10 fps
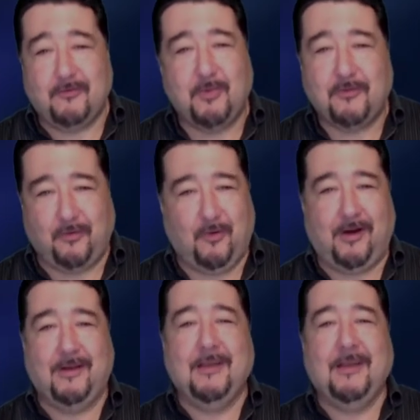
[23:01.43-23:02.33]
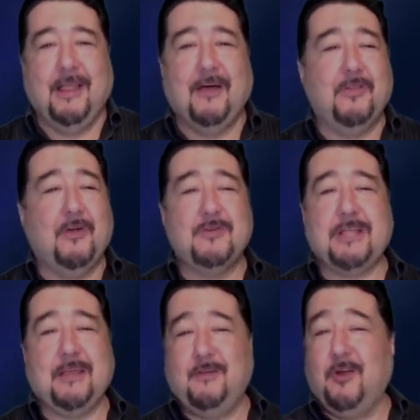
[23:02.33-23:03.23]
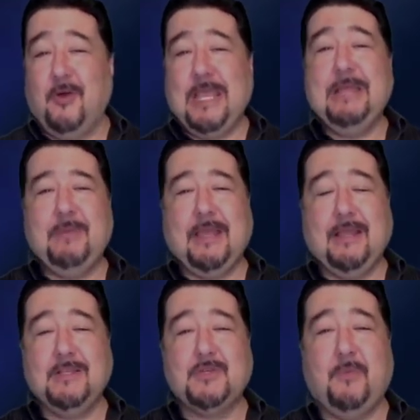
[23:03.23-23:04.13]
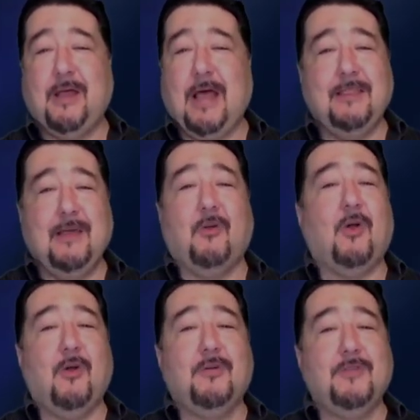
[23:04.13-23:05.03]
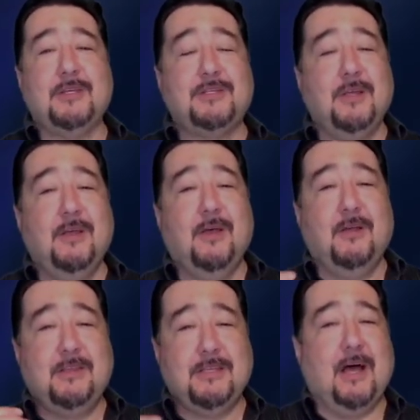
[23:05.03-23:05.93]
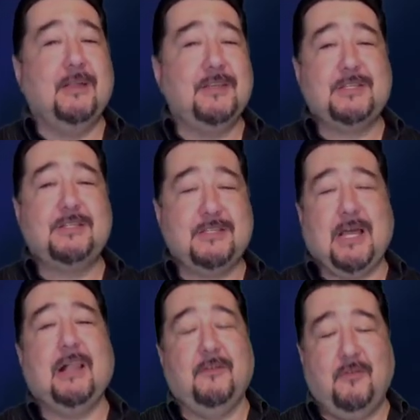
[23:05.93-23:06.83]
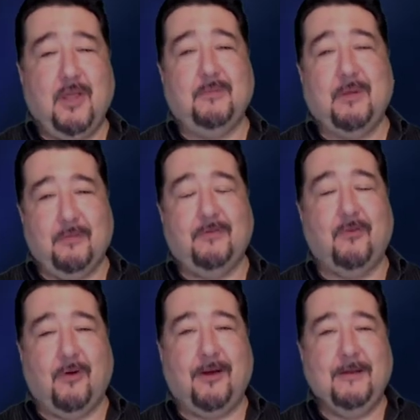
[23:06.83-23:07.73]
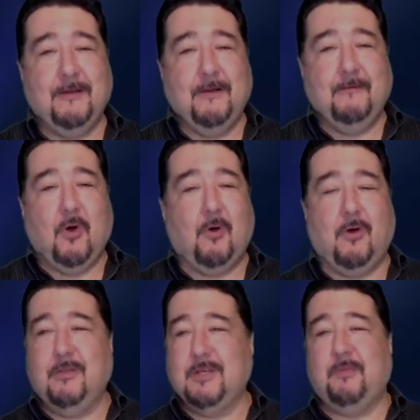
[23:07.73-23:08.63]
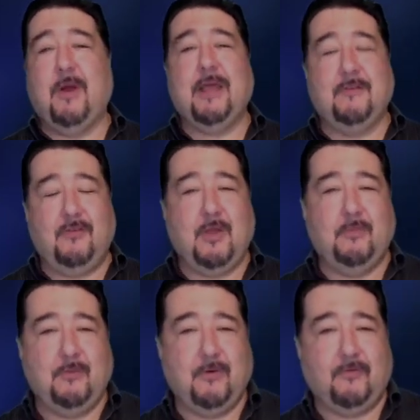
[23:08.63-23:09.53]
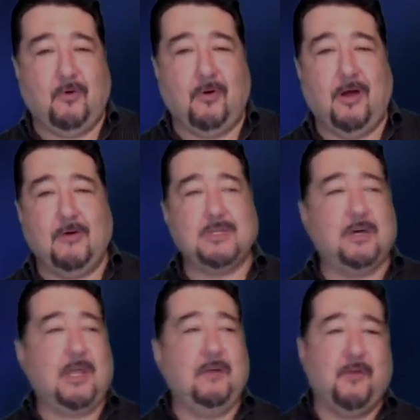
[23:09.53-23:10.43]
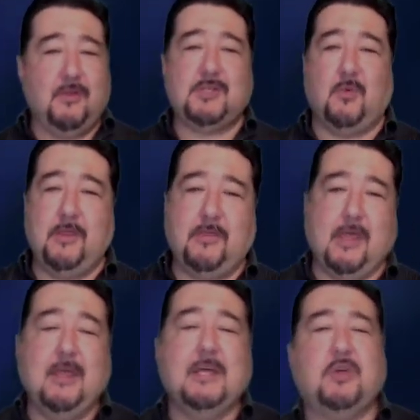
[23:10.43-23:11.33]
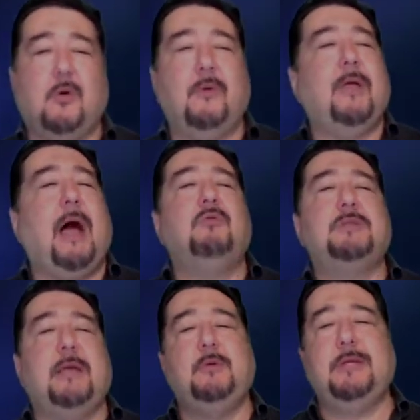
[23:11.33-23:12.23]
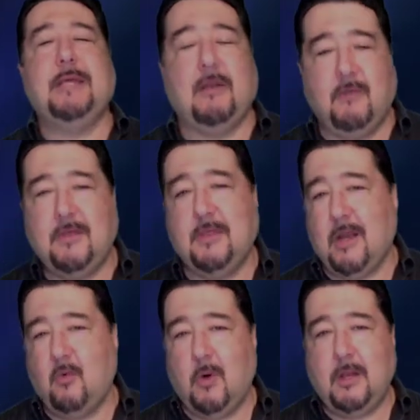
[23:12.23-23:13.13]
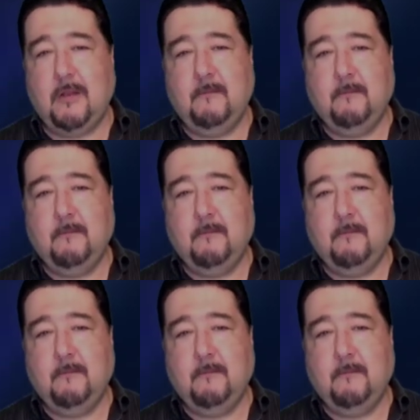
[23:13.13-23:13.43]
before. Now there was like green beans, but I'd never heard of this, uh, this style of green bean before, or this brand of green bean before. I was looking for this one thing. So I was able to get everything that I wanted